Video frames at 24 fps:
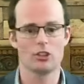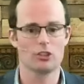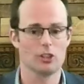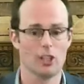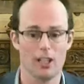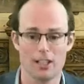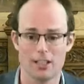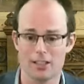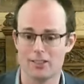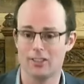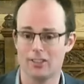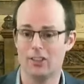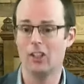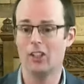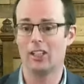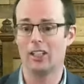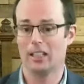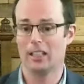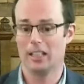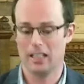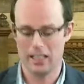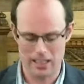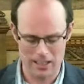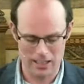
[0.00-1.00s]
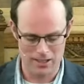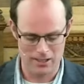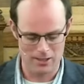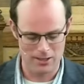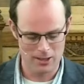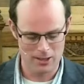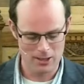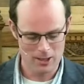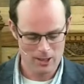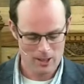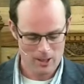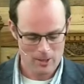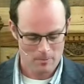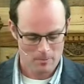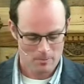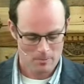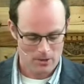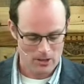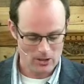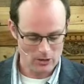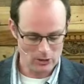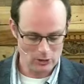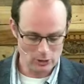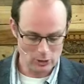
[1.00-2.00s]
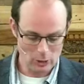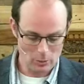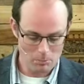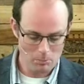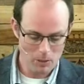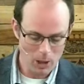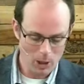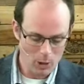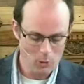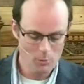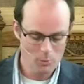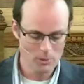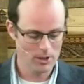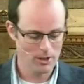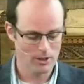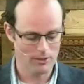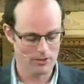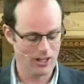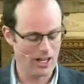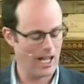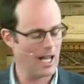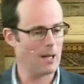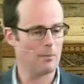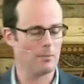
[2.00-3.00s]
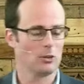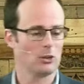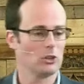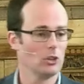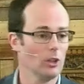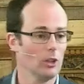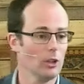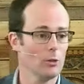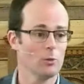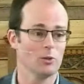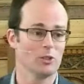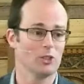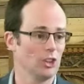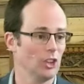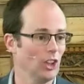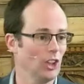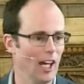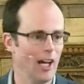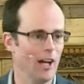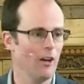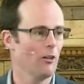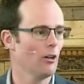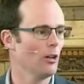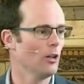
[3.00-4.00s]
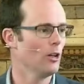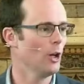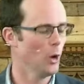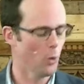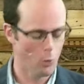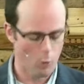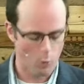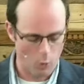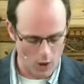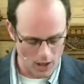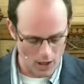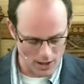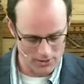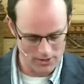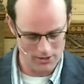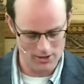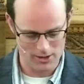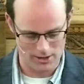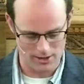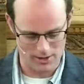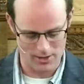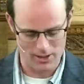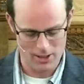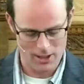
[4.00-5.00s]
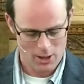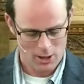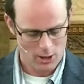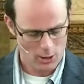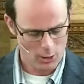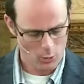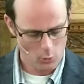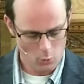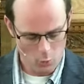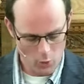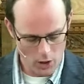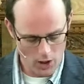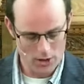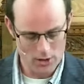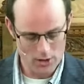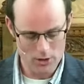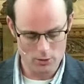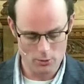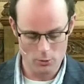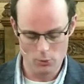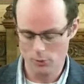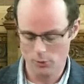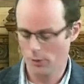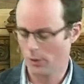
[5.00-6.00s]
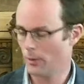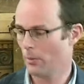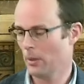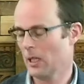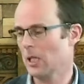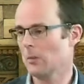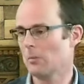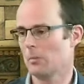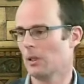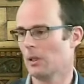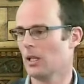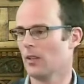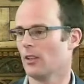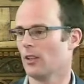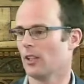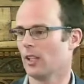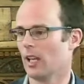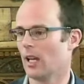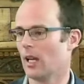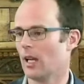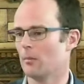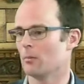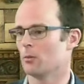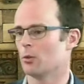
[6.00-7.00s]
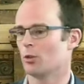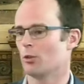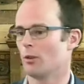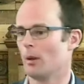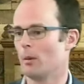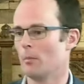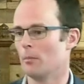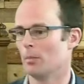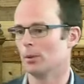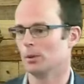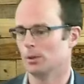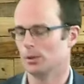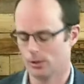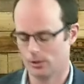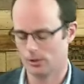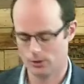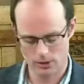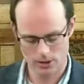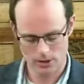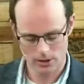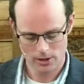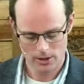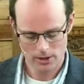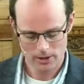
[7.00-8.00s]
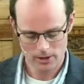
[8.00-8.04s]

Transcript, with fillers: Just kind of take it in. This is a moment of absolute terror. No wonder. No wonder all the people in the camp trembled.